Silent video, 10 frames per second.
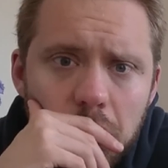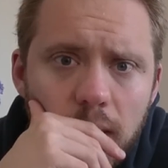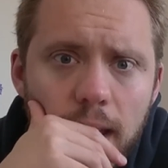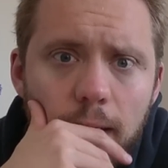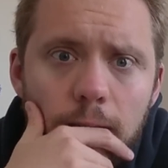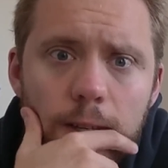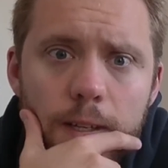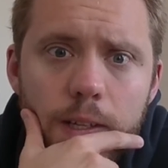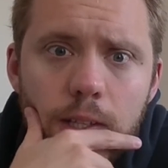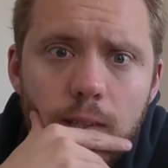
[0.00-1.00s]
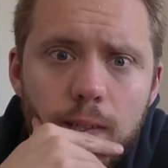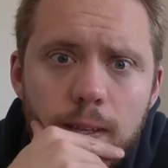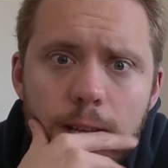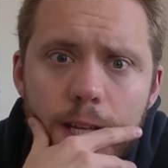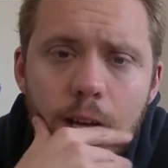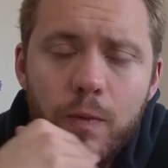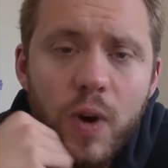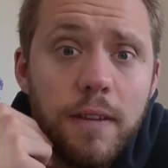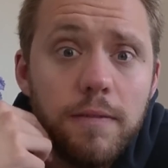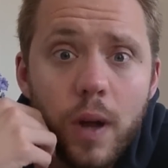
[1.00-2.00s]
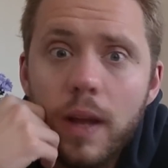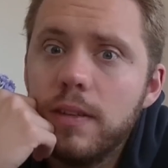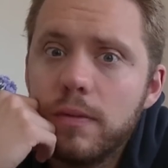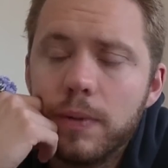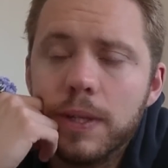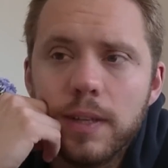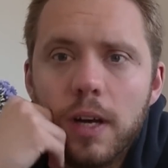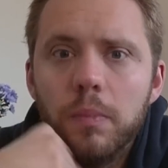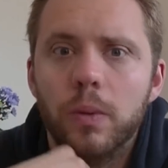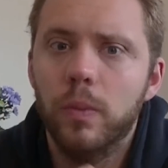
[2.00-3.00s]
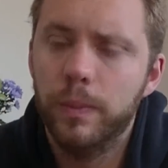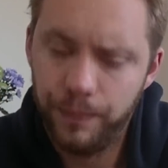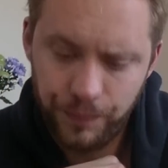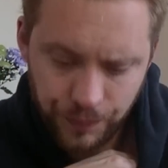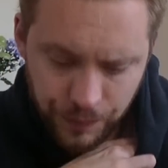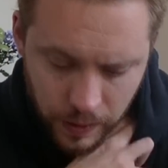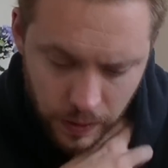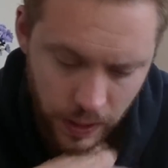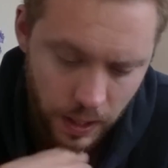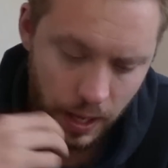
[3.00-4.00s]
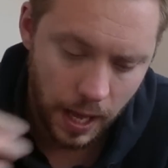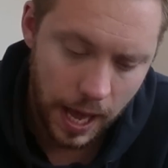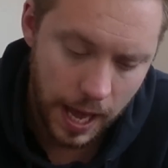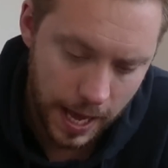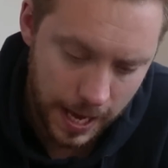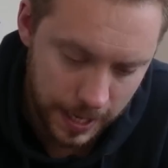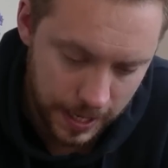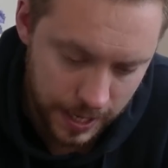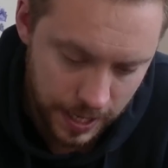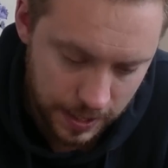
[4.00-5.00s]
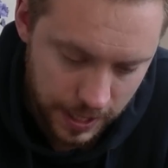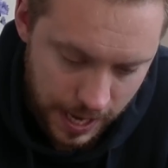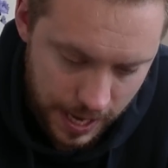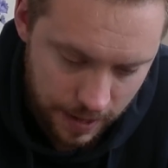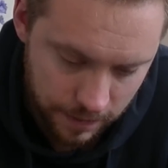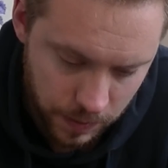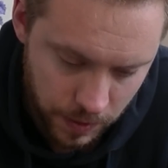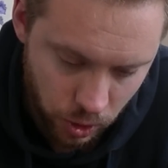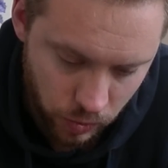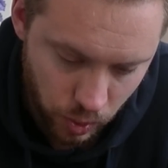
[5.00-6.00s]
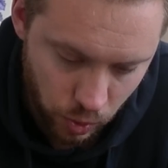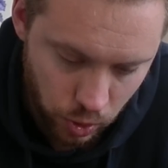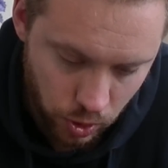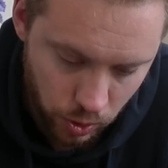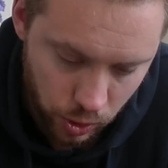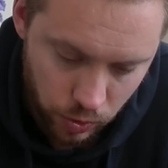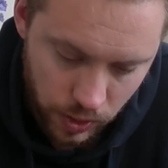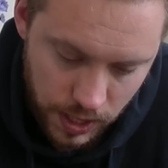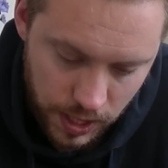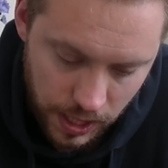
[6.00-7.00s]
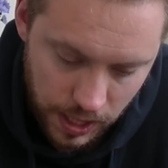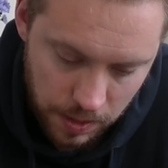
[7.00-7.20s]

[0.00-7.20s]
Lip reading: yeah, a Wraith Knight, for example. They have special rules, Doctrina